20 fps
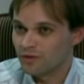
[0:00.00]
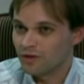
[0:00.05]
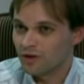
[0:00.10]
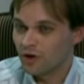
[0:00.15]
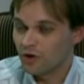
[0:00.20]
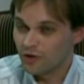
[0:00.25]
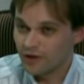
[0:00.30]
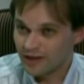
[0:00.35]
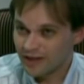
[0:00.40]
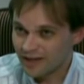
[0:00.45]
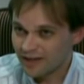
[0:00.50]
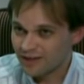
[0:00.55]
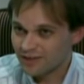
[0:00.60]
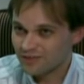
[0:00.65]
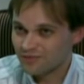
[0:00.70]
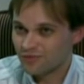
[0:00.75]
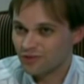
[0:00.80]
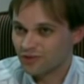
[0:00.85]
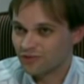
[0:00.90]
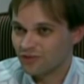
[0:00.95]
owning a
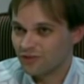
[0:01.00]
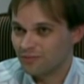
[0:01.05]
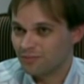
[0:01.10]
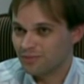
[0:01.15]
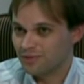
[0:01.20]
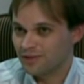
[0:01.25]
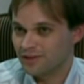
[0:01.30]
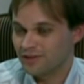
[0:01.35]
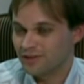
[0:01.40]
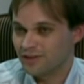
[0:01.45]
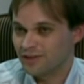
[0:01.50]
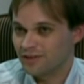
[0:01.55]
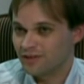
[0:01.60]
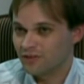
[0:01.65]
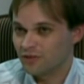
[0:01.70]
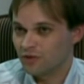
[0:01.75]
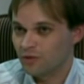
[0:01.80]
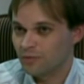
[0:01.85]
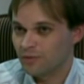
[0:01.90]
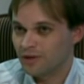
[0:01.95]
house, for example, in
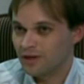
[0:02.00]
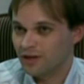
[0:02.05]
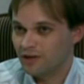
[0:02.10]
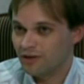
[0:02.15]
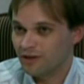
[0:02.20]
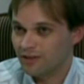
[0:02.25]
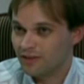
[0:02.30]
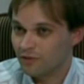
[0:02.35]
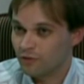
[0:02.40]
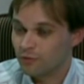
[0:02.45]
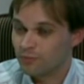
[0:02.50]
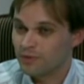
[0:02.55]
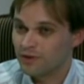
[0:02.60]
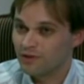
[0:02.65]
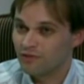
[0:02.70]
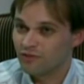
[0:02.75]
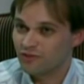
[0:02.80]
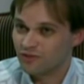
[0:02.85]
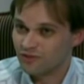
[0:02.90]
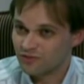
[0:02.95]
an urban area. They would
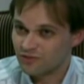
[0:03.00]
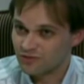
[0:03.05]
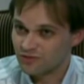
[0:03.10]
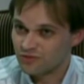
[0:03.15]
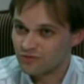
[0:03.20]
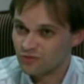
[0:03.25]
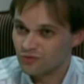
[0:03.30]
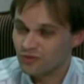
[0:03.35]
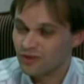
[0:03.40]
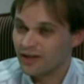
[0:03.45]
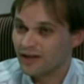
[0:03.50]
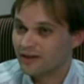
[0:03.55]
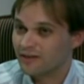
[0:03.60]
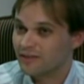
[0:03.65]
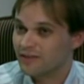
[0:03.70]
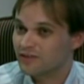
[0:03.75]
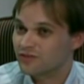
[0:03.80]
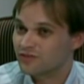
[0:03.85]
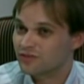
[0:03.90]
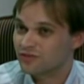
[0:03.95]
be resistant to allowing
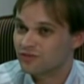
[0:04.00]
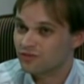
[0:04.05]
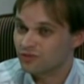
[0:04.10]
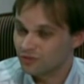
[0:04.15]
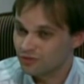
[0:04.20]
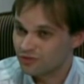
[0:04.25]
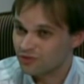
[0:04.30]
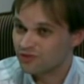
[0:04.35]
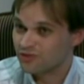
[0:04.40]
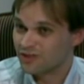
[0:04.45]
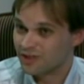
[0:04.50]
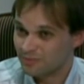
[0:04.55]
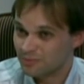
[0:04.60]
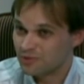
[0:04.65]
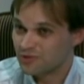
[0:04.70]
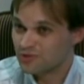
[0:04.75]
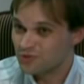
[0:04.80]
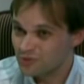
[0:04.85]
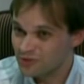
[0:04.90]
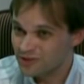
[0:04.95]
their children to come
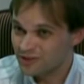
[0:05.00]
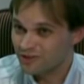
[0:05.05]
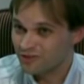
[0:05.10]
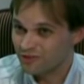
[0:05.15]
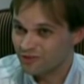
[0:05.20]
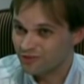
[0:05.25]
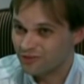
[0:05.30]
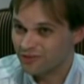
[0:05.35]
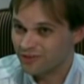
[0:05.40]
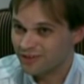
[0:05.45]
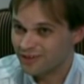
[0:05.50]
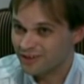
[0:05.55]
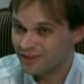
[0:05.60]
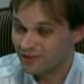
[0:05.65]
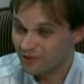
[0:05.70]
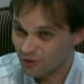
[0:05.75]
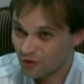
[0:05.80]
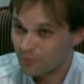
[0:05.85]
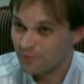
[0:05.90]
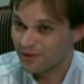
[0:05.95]
to school in
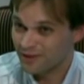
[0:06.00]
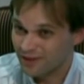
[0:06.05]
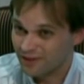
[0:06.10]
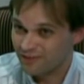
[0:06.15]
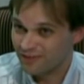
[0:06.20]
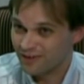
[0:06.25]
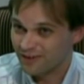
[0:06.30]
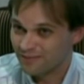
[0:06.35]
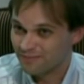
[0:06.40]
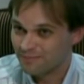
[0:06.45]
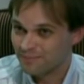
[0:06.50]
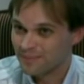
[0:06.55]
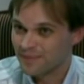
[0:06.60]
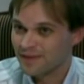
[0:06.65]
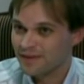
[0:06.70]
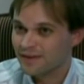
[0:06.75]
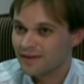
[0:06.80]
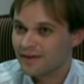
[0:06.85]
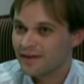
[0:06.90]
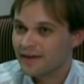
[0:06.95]
an urban area.
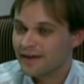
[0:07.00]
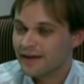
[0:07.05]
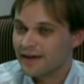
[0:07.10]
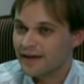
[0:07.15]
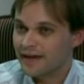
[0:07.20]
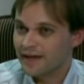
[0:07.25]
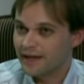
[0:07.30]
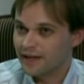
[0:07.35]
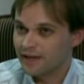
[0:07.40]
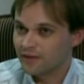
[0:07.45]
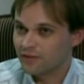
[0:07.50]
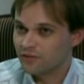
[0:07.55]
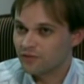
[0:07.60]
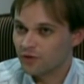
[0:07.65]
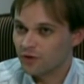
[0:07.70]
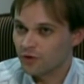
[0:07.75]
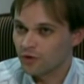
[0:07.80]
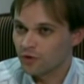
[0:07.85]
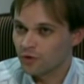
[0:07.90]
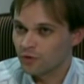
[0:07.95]
And
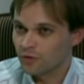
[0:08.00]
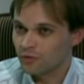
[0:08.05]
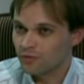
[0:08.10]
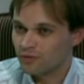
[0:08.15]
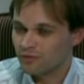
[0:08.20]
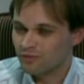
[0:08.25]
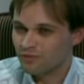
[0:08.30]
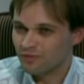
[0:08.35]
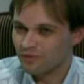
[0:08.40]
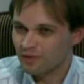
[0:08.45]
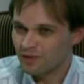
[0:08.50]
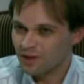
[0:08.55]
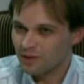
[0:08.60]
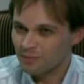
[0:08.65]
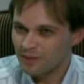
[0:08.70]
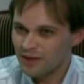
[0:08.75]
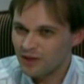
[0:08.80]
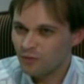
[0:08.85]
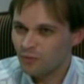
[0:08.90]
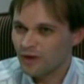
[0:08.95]
so, in
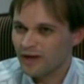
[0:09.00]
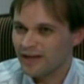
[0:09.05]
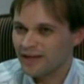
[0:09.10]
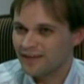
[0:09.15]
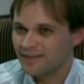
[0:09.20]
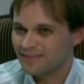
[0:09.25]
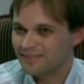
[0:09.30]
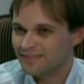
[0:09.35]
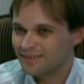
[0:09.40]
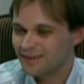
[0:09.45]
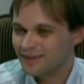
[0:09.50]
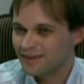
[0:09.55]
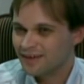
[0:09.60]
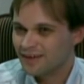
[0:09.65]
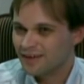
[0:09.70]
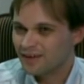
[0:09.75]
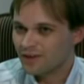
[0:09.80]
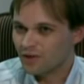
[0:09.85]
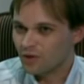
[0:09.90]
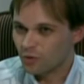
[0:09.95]
many ways,
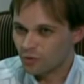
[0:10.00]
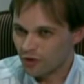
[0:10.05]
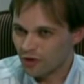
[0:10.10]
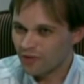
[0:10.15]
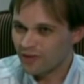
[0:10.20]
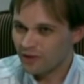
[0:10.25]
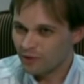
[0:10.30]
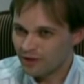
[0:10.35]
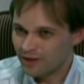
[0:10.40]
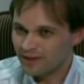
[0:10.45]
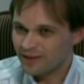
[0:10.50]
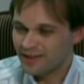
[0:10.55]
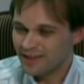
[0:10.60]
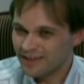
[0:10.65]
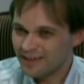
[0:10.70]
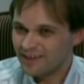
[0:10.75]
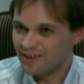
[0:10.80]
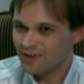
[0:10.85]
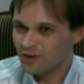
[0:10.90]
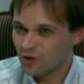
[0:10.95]
although they're
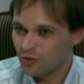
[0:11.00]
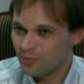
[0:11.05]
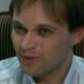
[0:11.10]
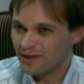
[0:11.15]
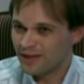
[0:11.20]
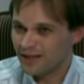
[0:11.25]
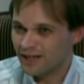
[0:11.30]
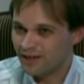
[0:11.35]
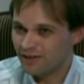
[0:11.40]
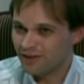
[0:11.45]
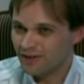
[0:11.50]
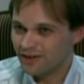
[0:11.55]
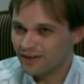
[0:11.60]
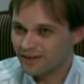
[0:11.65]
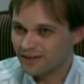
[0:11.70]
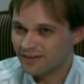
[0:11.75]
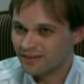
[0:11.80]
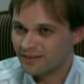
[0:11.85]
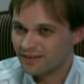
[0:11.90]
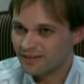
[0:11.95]
in an urban
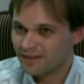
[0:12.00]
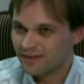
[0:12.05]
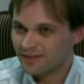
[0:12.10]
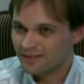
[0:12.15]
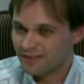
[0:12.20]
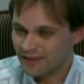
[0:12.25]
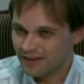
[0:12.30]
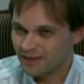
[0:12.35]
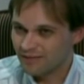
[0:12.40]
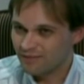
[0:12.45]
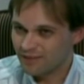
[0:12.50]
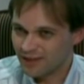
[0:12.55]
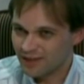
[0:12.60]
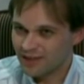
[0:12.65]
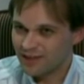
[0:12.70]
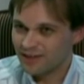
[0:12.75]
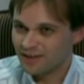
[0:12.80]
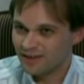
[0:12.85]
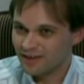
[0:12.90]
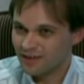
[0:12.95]
area, they're living
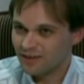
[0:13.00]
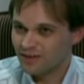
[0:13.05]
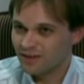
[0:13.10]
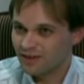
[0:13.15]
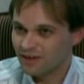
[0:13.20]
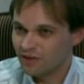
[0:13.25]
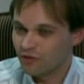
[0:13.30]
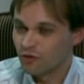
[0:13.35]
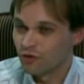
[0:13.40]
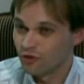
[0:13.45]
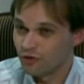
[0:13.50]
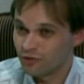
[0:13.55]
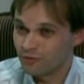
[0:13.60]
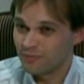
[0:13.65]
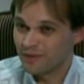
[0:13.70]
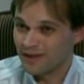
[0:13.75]
in a rural